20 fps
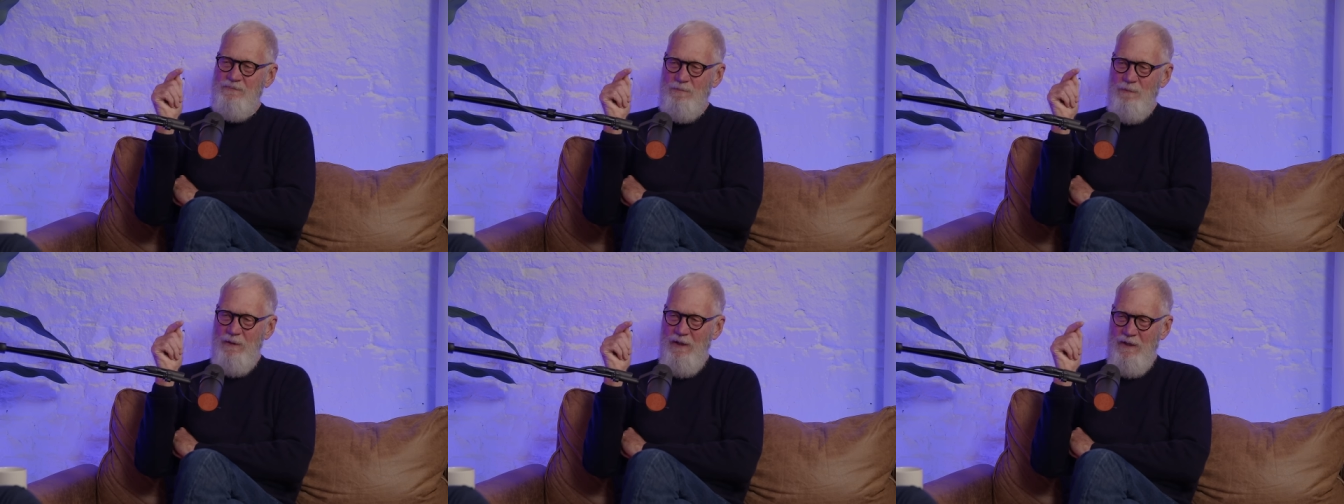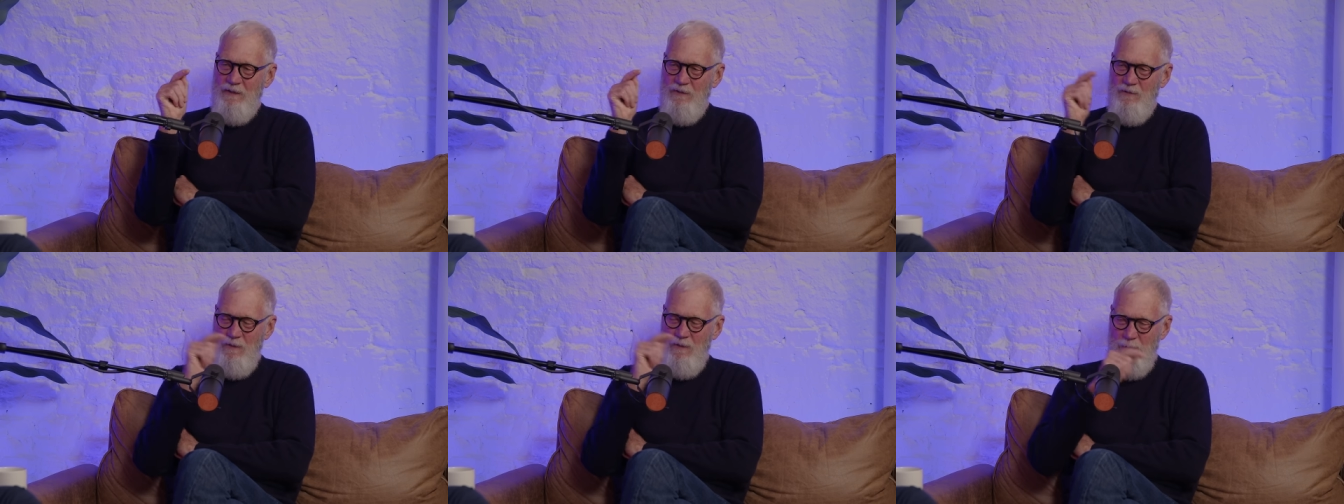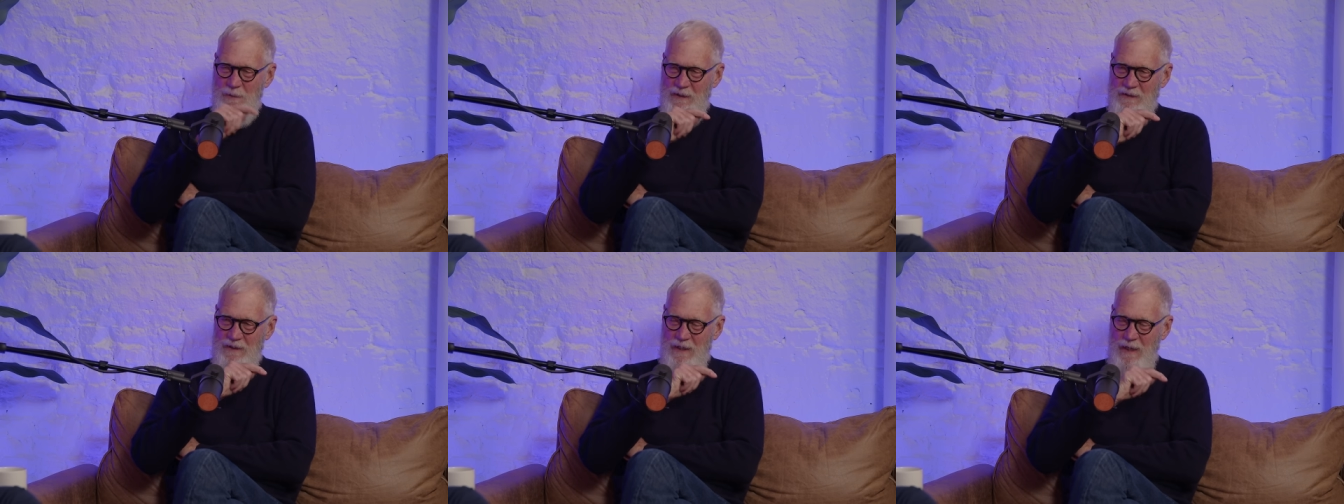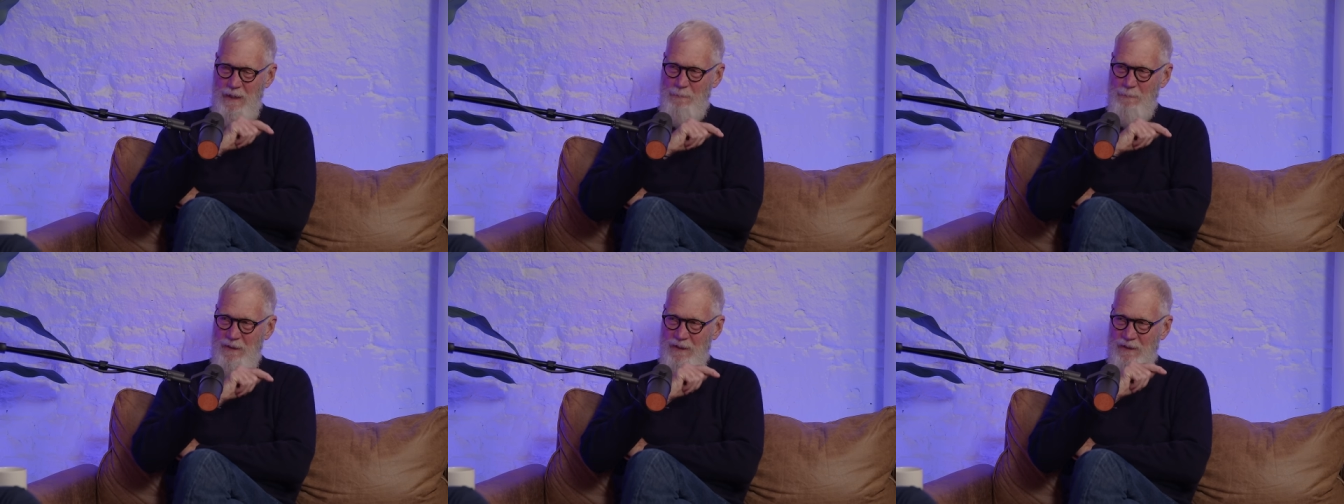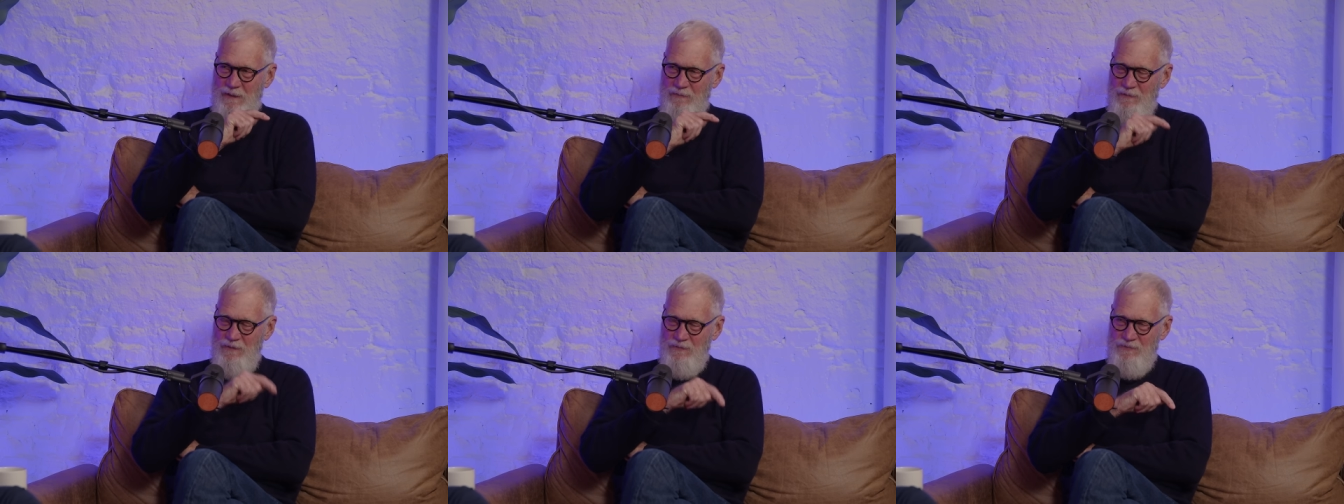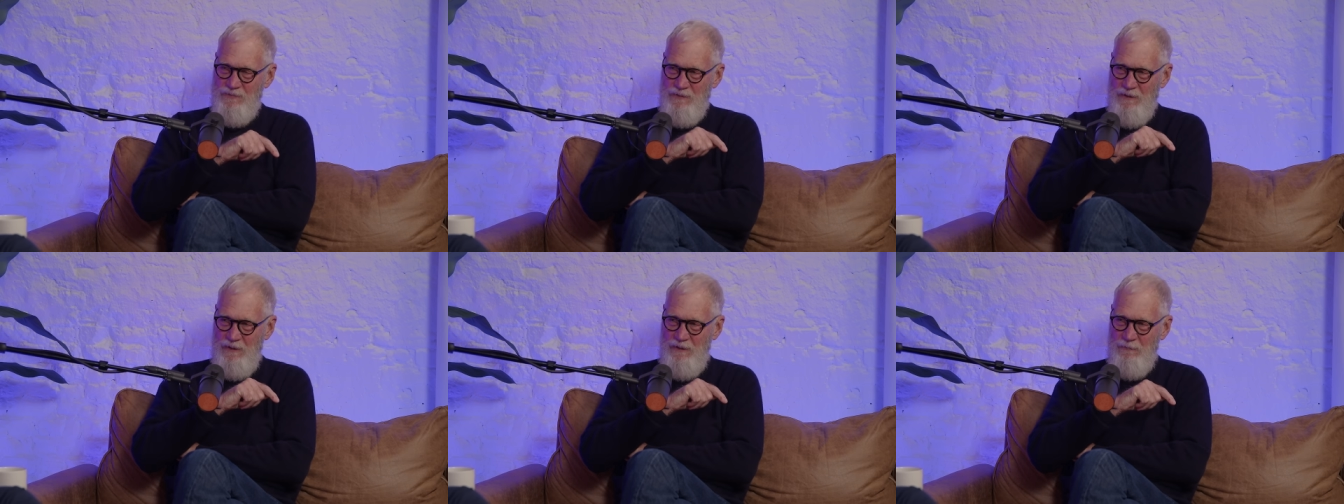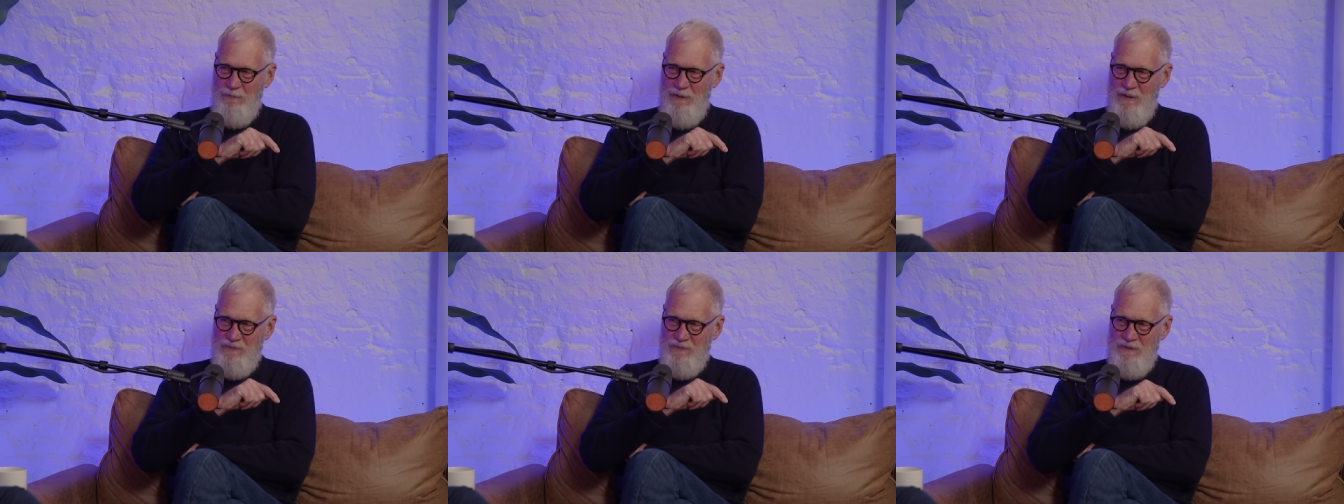what I know about comedy in this
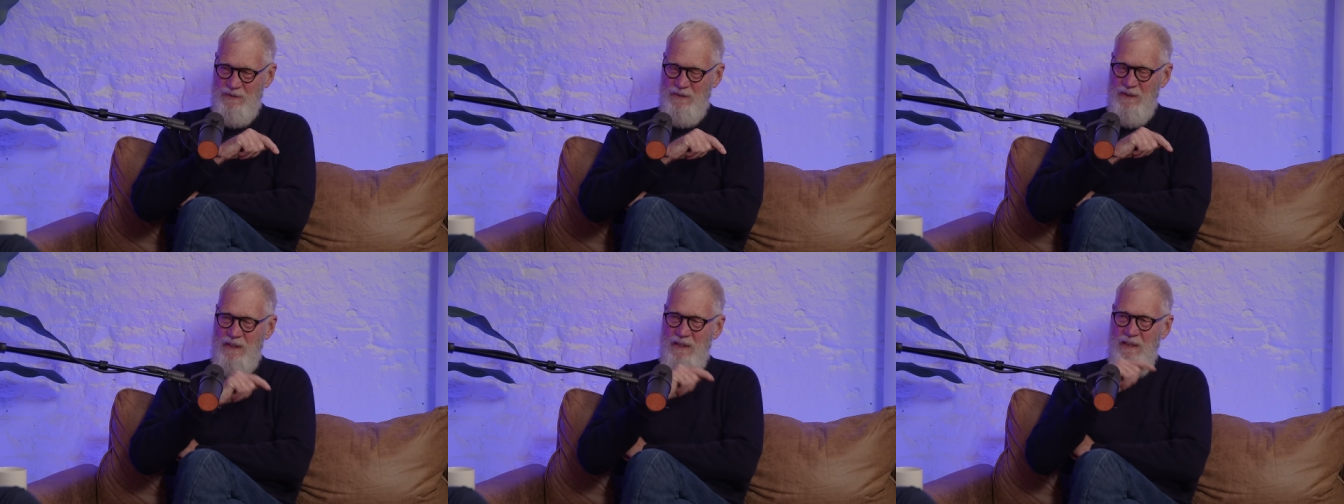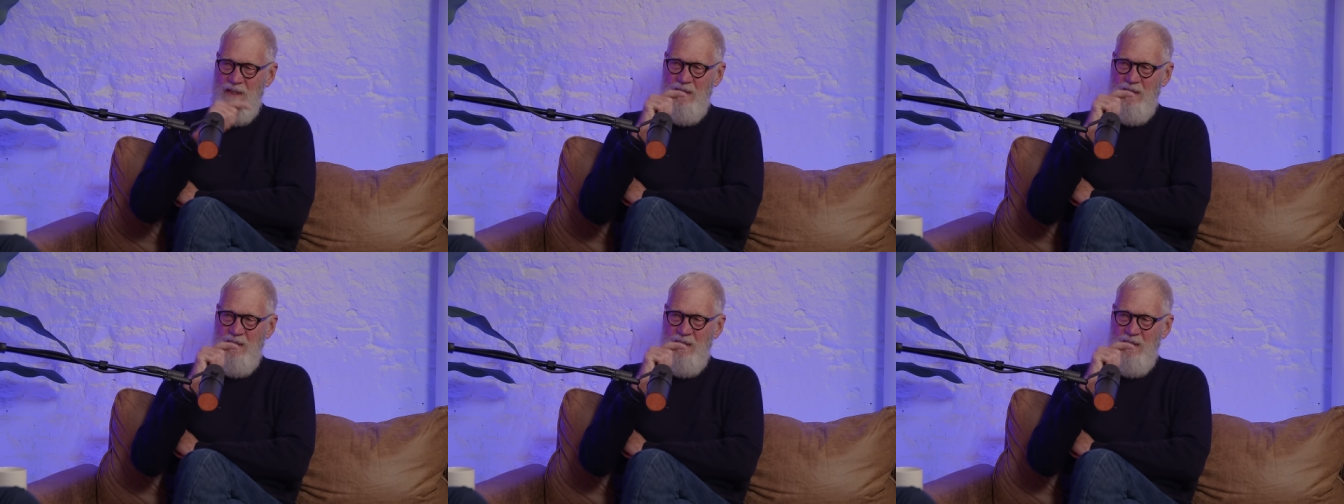generation.